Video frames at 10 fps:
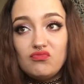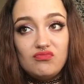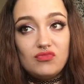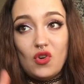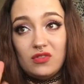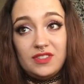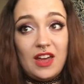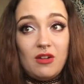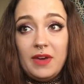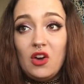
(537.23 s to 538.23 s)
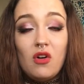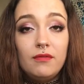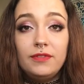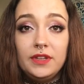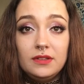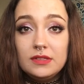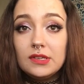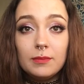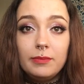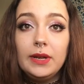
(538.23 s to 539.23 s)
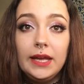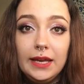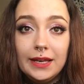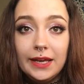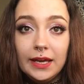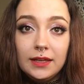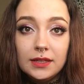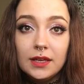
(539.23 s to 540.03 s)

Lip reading: knocked down my confidence completely.